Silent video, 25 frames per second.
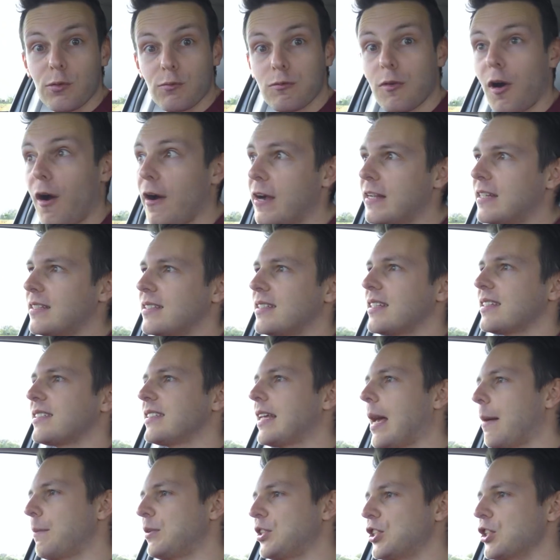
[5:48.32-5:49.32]
ride is
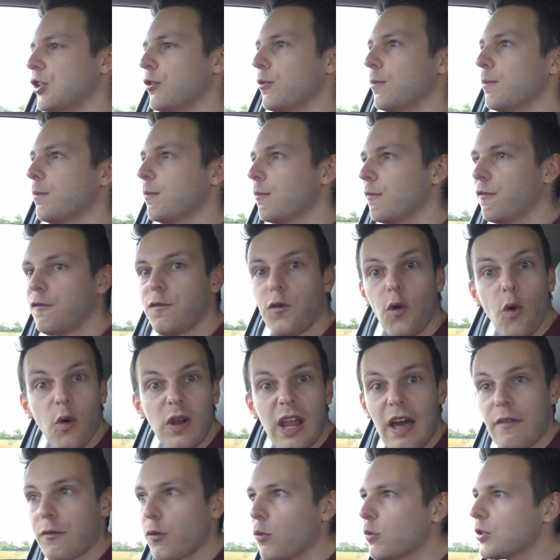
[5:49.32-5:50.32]
exceptional. 4
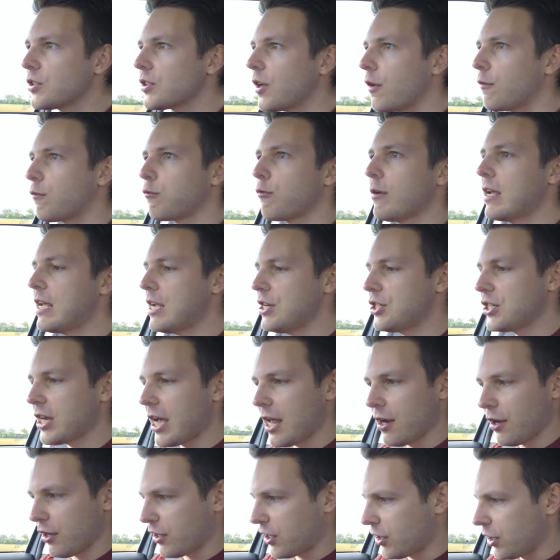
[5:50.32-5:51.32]
levels of
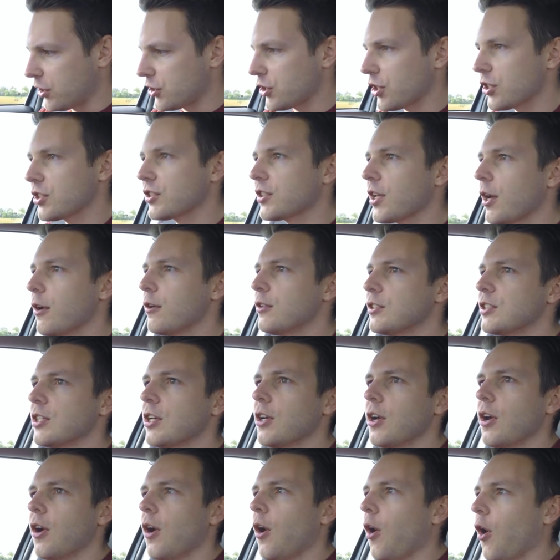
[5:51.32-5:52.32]
regen. I can adjust those
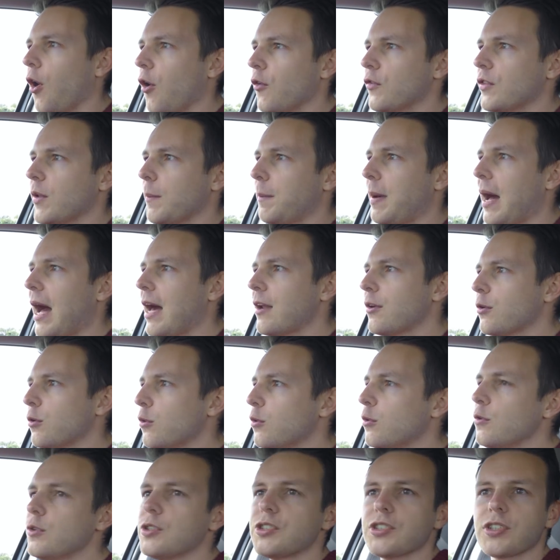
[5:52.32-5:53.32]
on the
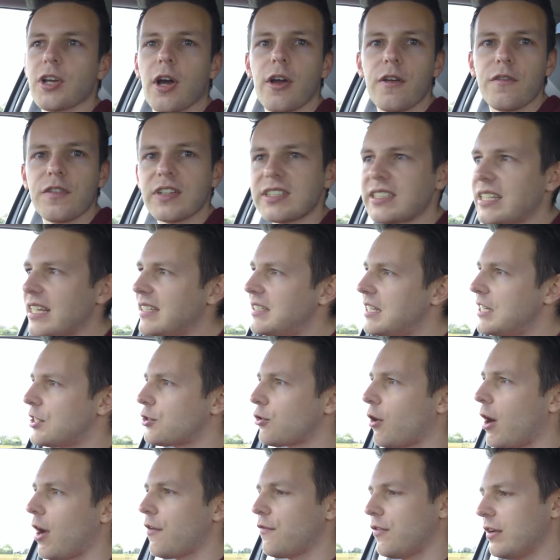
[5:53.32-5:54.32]
paddles, so for city
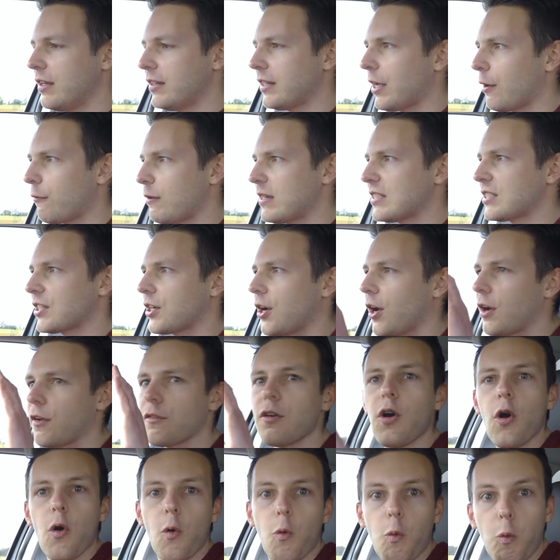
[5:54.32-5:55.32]
driving there is a kind of
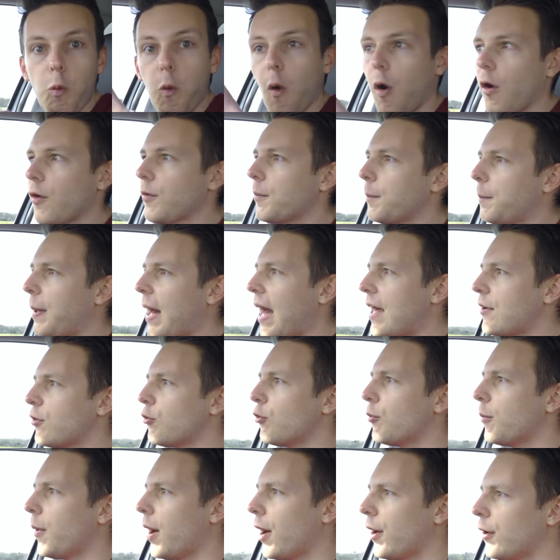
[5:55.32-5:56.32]
1
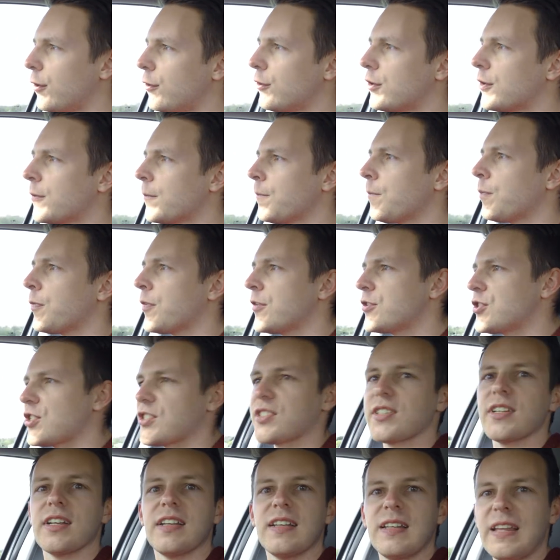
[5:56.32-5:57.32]
pedal mode.
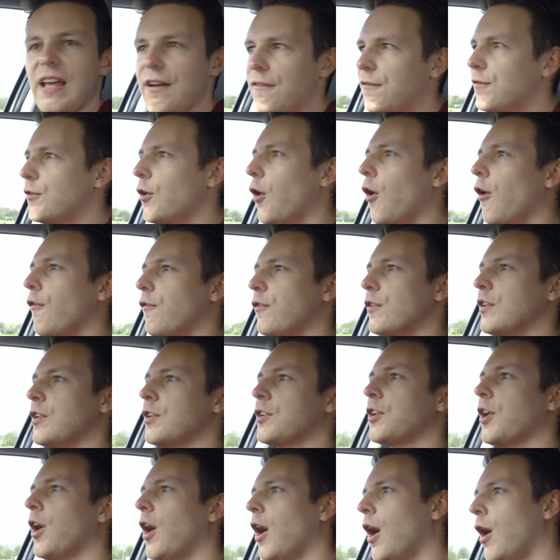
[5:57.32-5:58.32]
Just lift off and the
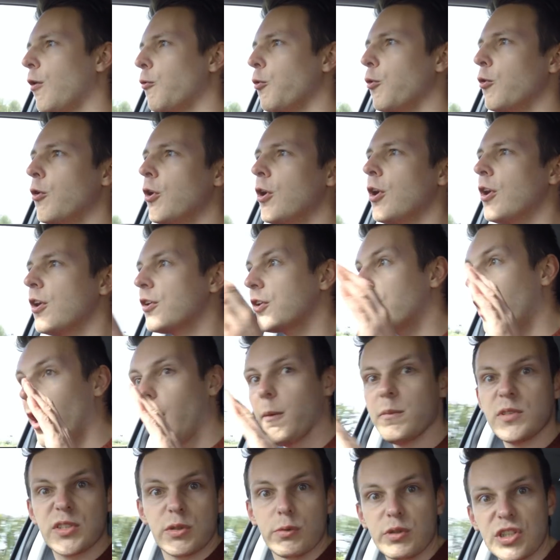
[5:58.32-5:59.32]
car will
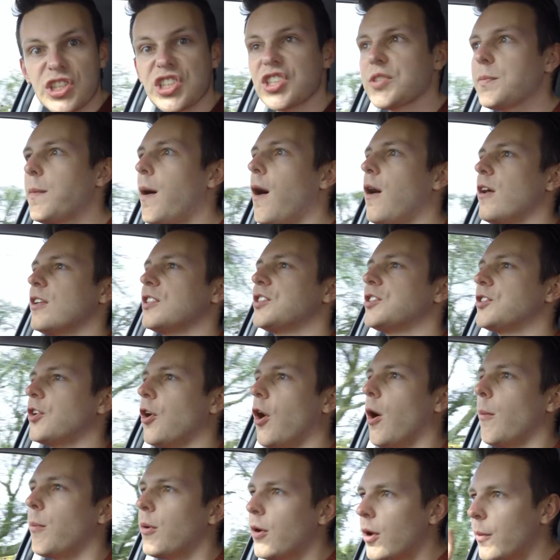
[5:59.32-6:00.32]
come to a smart
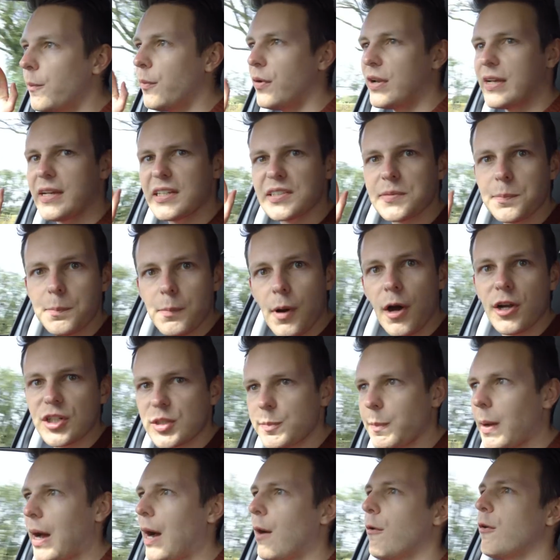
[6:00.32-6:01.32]
stop, putting as much
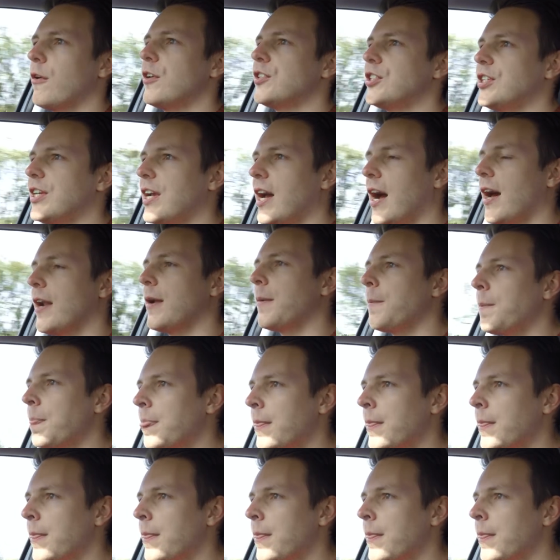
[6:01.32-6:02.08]
power as you can